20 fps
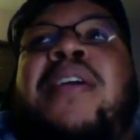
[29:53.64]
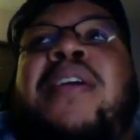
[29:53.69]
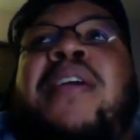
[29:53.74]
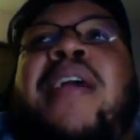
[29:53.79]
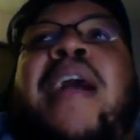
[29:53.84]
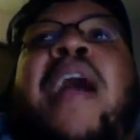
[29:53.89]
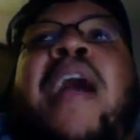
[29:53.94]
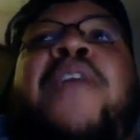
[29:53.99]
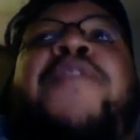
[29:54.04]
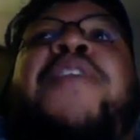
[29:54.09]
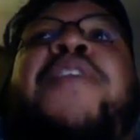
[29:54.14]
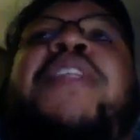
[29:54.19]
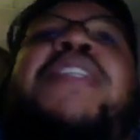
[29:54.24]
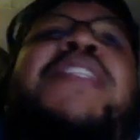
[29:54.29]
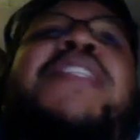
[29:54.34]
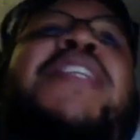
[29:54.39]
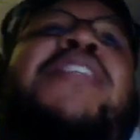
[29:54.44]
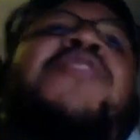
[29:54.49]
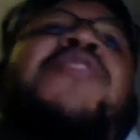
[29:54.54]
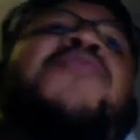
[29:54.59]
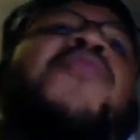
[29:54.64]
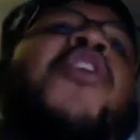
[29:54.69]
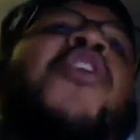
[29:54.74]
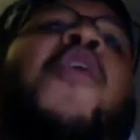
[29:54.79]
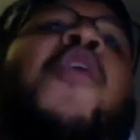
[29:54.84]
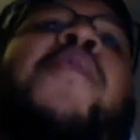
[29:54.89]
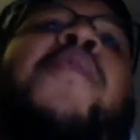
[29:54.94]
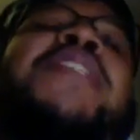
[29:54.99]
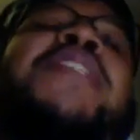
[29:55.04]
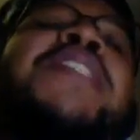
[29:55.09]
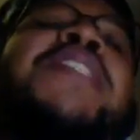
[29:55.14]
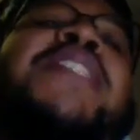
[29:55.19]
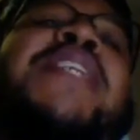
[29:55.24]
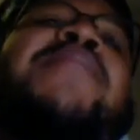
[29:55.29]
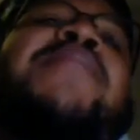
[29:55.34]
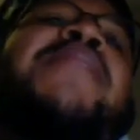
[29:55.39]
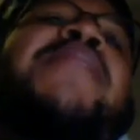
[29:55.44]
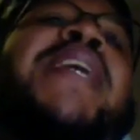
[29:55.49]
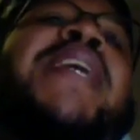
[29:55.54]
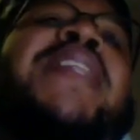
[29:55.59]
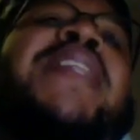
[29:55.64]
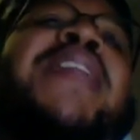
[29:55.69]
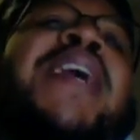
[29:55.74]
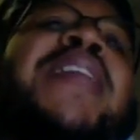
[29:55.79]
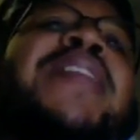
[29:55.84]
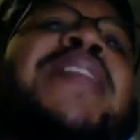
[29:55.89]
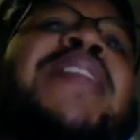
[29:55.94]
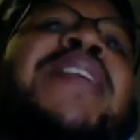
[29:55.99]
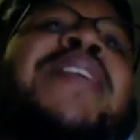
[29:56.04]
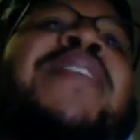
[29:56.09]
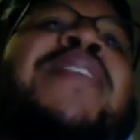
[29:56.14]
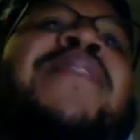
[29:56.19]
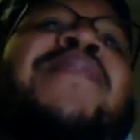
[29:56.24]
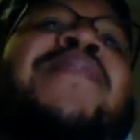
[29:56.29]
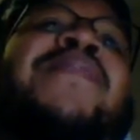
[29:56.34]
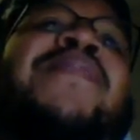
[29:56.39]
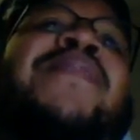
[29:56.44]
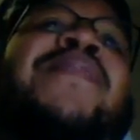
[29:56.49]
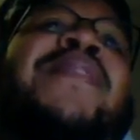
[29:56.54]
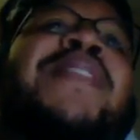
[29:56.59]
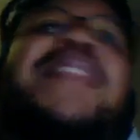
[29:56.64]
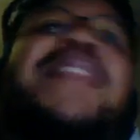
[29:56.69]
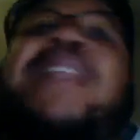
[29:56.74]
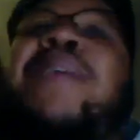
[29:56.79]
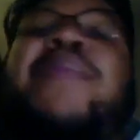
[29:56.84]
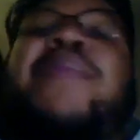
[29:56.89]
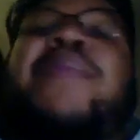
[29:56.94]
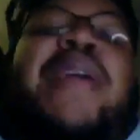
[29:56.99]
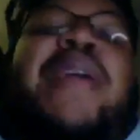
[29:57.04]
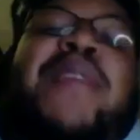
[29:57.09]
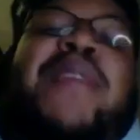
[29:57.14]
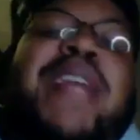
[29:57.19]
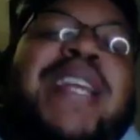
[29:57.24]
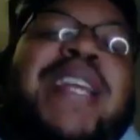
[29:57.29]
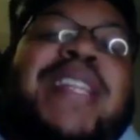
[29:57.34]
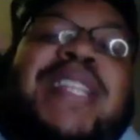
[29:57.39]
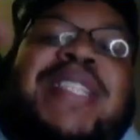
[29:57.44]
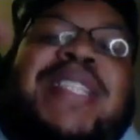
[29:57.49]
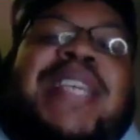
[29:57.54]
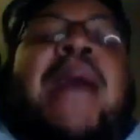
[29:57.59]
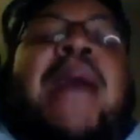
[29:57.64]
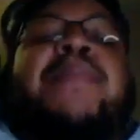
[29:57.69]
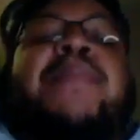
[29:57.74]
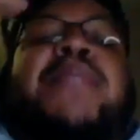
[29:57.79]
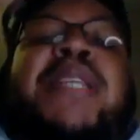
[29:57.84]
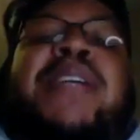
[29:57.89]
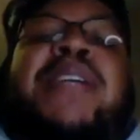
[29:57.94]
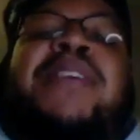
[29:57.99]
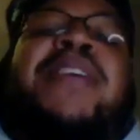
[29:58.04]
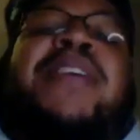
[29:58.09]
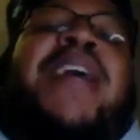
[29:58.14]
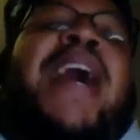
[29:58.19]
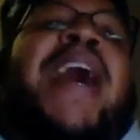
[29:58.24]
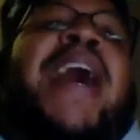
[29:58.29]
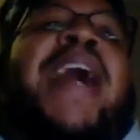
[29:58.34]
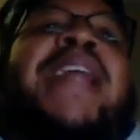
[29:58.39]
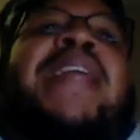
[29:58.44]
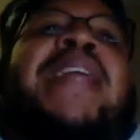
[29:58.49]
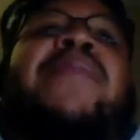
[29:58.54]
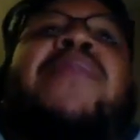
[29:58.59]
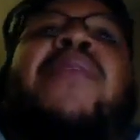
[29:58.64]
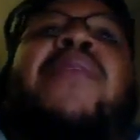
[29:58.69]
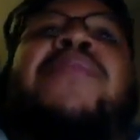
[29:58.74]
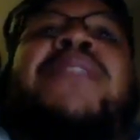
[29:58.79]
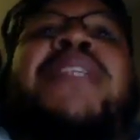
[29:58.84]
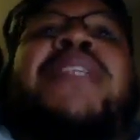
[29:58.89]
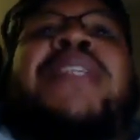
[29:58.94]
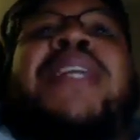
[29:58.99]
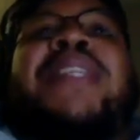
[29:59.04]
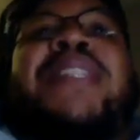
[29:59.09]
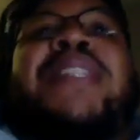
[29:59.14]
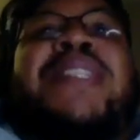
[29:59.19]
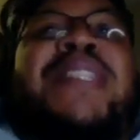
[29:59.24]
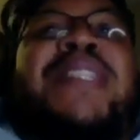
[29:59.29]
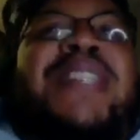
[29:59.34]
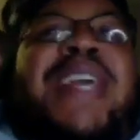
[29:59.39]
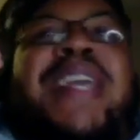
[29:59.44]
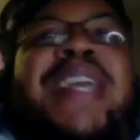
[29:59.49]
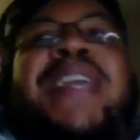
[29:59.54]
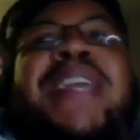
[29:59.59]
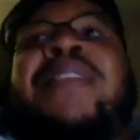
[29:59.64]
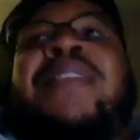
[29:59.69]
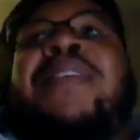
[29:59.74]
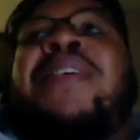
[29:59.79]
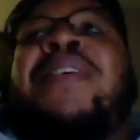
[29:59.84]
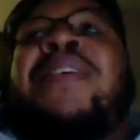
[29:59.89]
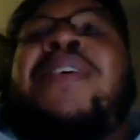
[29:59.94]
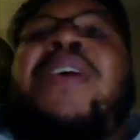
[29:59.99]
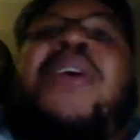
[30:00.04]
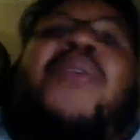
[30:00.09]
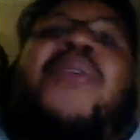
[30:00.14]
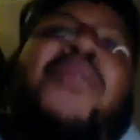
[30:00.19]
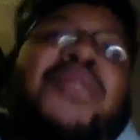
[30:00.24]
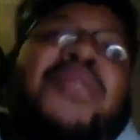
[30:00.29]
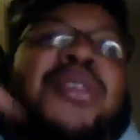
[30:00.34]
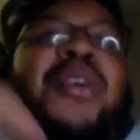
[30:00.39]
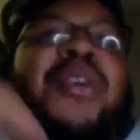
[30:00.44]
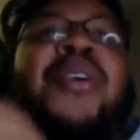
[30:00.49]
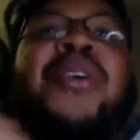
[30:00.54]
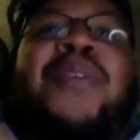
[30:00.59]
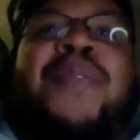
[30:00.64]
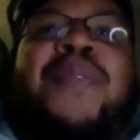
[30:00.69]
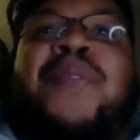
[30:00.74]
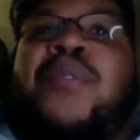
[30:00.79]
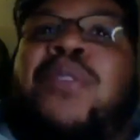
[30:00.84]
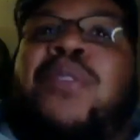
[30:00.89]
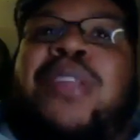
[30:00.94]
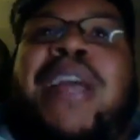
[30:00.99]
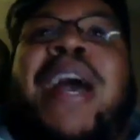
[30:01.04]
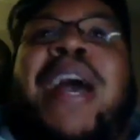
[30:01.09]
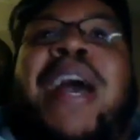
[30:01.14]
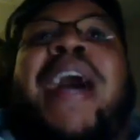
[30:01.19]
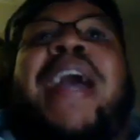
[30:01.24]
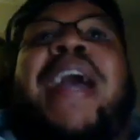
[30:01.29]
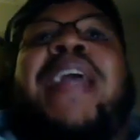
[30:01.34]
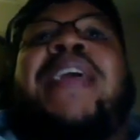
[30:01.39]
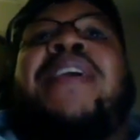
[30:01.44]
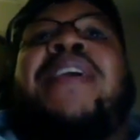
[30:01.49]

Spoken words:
I feel like the Sixers were always a team to get they would never get the top tier guy. They would always get like the second or third or fourth guy.